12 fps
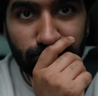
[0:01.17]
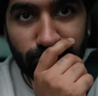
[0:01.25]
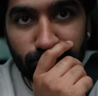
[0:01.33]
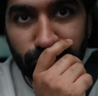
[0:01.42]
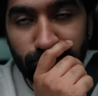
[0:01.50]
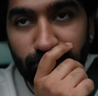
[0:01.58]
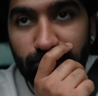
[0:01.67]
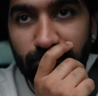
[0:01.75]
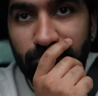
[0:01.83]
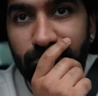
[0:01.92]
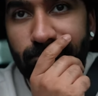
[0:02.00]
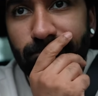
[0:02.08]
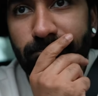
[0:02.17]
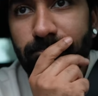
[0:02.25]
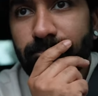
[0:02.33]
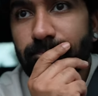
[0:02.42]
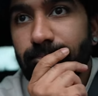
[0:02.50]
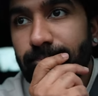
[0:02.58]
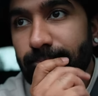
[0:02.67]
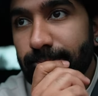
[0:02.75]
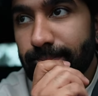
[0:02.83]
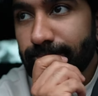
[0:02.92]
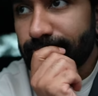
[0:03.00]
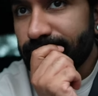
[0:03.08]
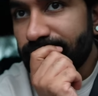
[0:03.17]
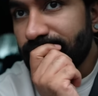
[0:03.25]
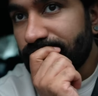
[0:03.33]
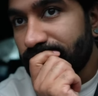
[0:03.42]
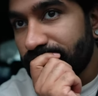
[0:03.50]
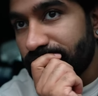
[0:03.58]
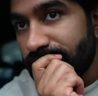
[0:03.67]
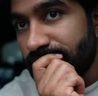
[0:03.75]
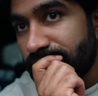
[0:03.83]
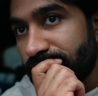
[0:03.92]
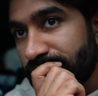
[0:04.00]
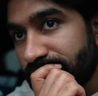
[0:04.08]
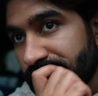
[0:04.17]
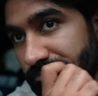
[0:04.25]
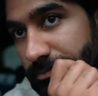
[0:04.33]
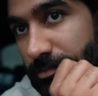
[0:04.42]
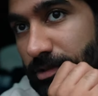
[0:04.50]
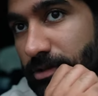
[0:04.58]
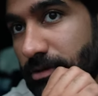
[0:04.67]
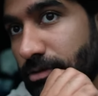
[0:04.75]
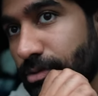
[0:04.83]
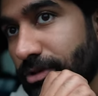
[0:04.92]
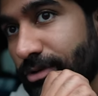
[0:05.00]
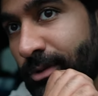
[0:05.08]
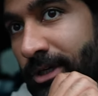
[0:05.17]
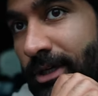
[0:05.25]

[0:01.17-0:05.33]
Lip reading: with and students that I teach often come to me with this question: